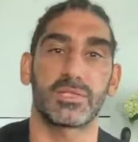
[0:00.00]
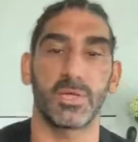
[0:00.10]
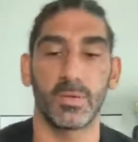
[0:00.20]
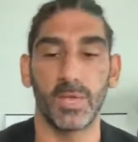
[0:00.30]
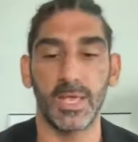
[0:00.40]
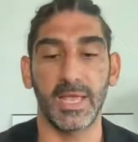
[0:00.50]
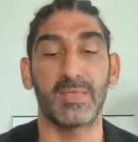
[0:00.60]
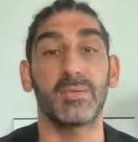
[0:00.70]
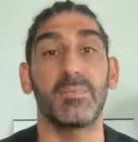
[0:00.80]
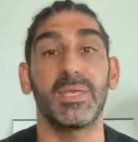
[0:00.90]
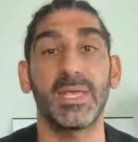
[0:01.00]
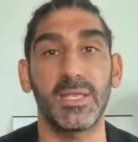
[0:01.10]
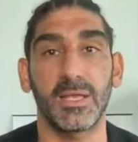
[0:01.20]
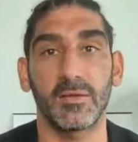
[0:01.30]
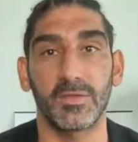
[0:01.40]
So in the
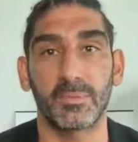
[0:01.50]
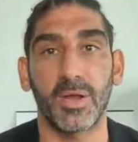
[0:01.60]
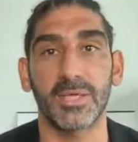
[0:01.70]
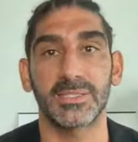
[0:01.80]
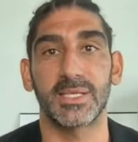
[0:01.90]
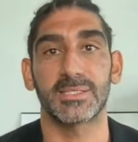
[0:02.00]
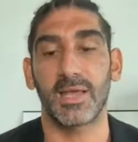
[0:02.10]
beginning of the process,